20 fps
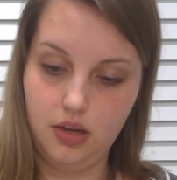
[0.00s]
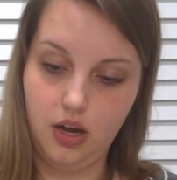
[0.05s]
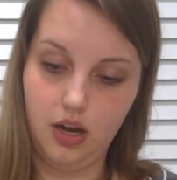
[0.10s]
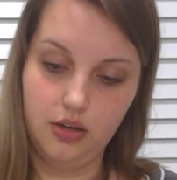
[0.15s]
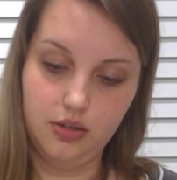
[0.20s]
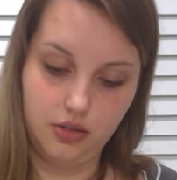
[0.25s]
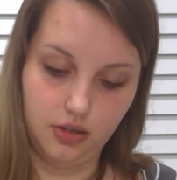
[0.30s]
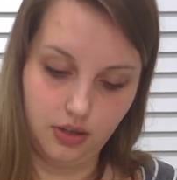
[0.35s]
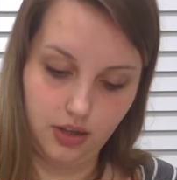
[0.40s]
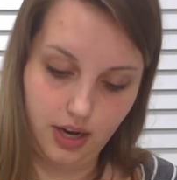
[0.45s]

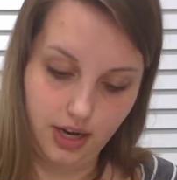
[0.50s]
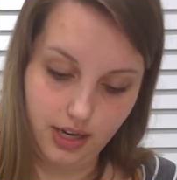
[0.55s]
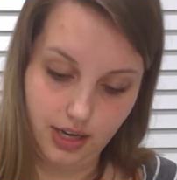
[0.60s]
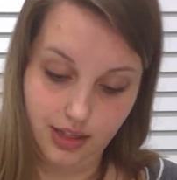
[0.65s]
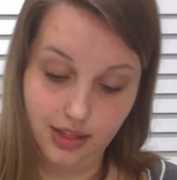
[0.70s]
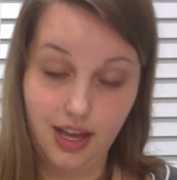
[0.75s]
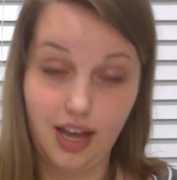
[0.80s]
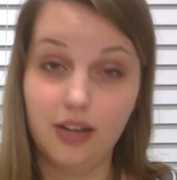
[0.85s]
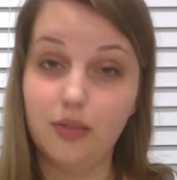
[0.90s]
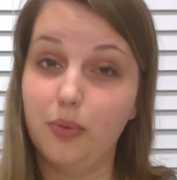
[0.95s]

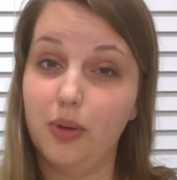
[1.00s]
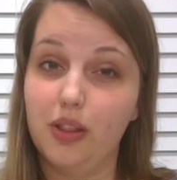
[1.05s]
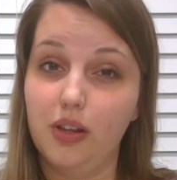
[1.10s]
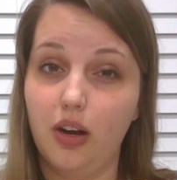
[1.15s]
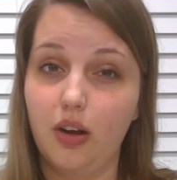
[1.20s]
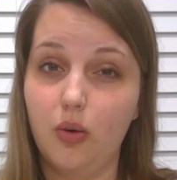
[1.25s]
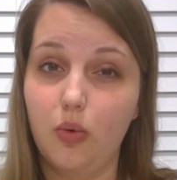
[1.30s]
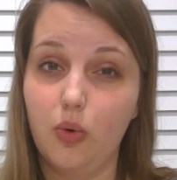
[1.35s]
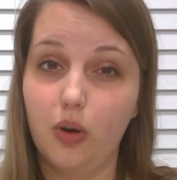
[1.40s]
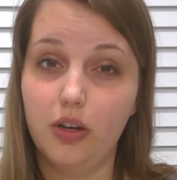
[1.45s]
Underlining that with
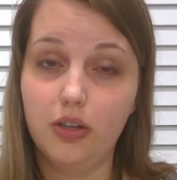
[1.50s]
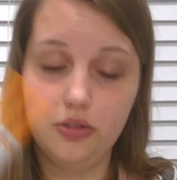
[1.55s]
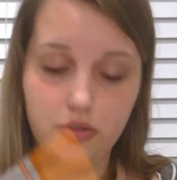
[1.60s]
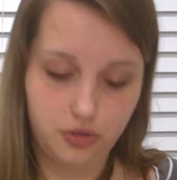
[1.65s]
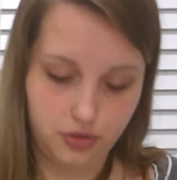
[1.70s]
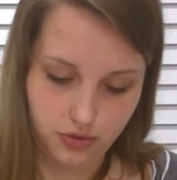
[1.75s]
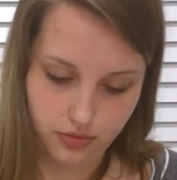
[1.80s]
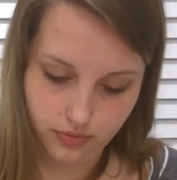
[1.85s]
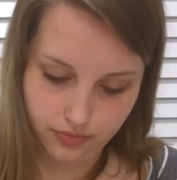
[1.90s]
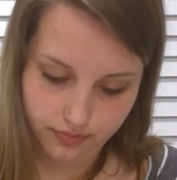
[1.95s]
our
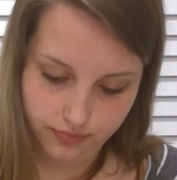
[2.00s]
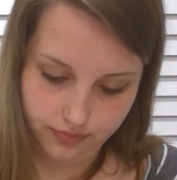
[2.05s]
orange.